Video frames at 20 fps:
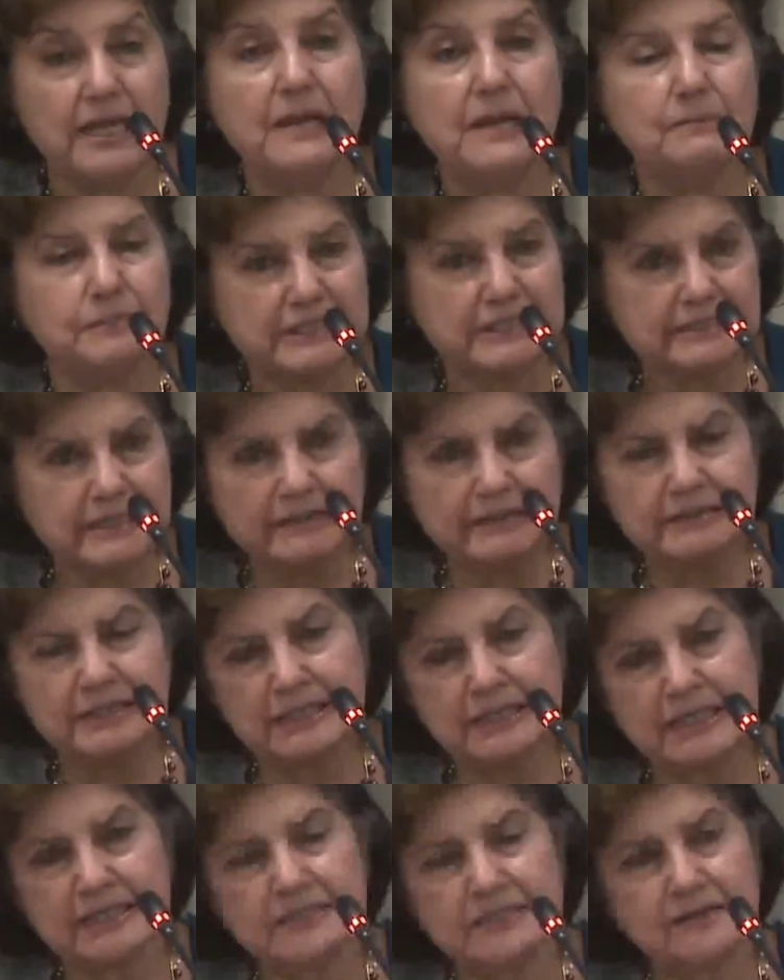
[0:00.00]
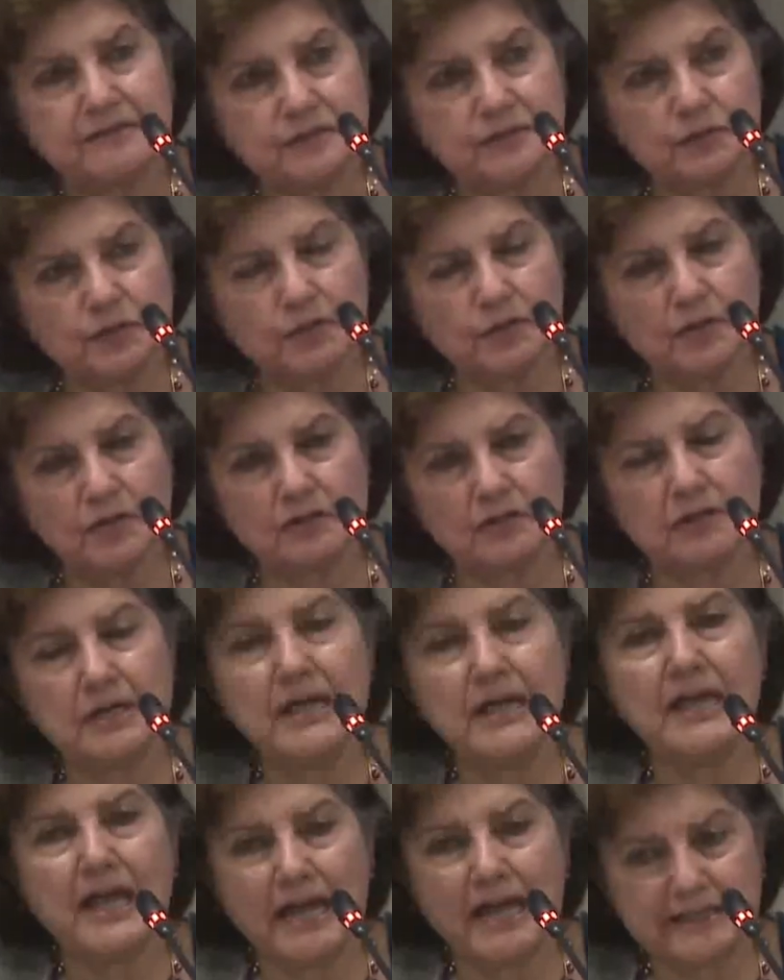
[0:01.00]
But nonetheless, if you look,
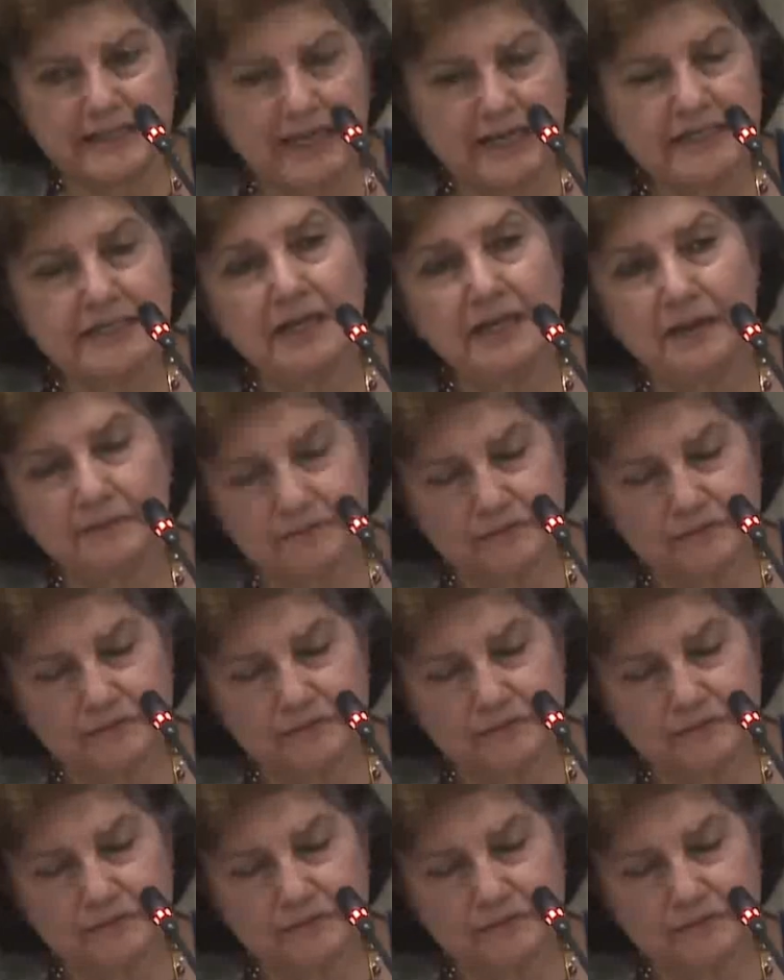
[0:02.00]
and I come